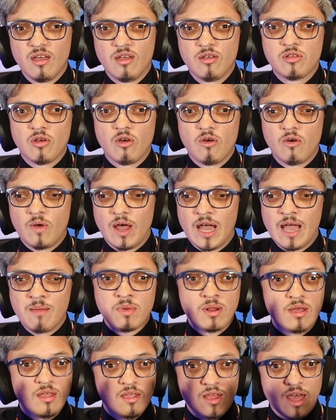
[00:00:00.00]
So I'm
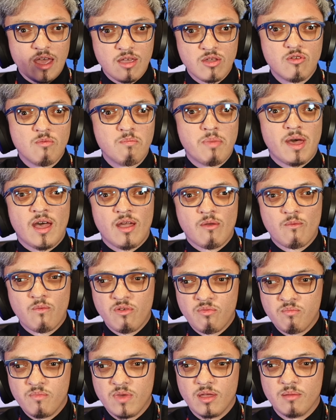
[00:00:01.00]
going to take you back
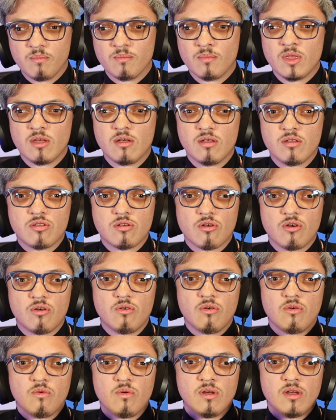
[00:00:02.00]
with me.
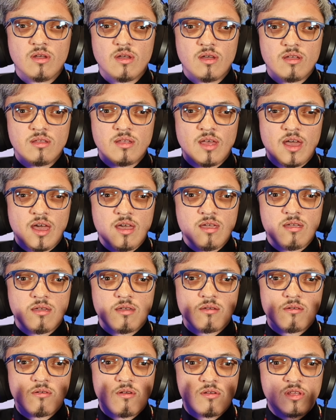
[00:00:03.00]
So
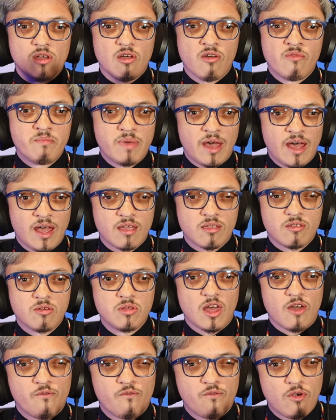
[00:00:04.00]
take yourself back to
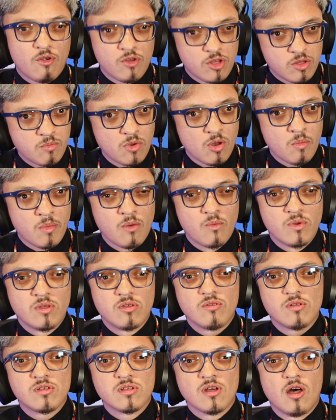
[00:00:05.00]
first moment when
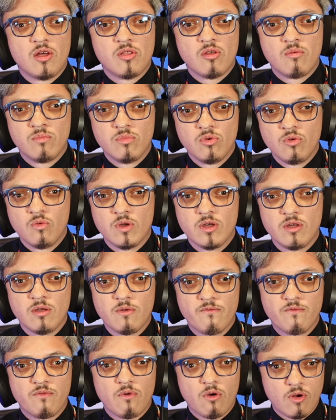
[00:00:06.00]
you saw the movie
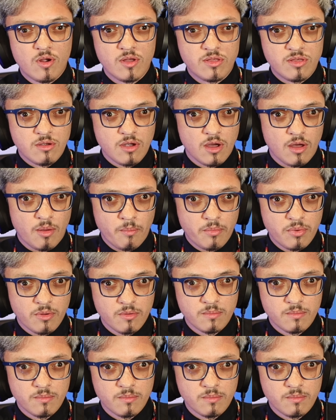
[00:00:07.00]
Forrest Gump,